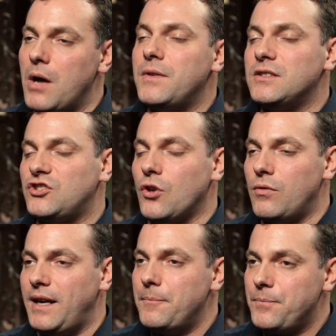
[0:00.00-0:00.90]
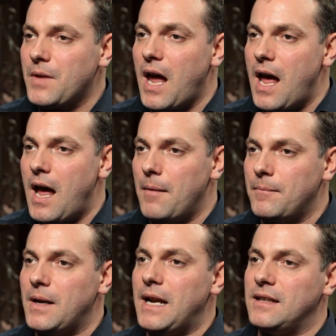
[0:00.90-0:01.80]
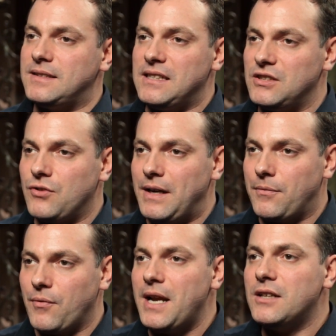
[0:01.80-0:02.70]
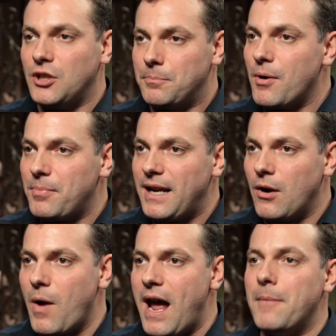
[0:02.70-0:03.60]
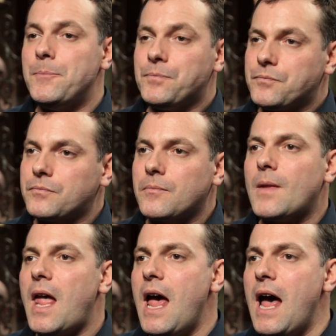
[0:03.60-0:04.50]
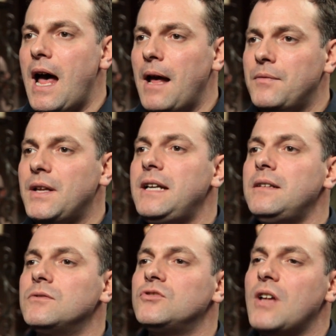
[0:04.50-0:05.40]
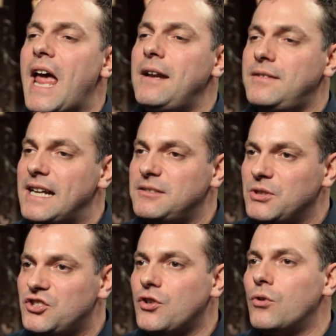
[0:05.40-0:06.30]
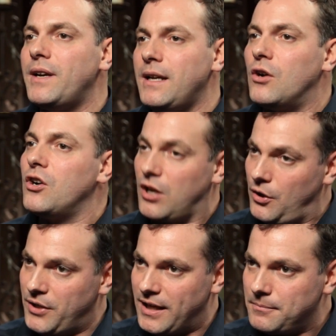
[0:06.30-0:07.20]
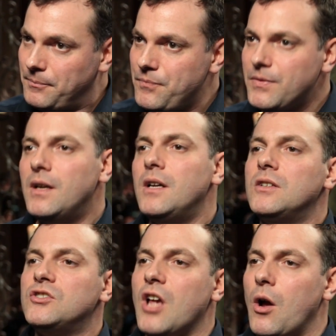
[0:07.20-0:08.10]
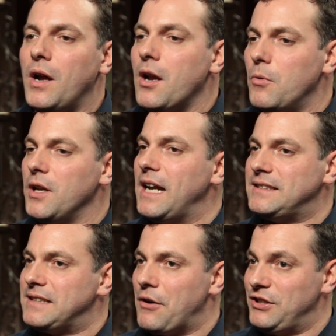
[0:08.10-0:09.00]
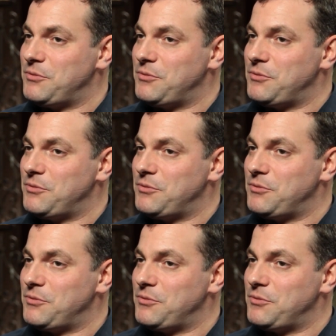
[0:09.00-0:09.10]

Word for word: the story in Assassin's Creed 3, as you're probably aware, the Ed Desmond story concluded. So I don't want to necessarily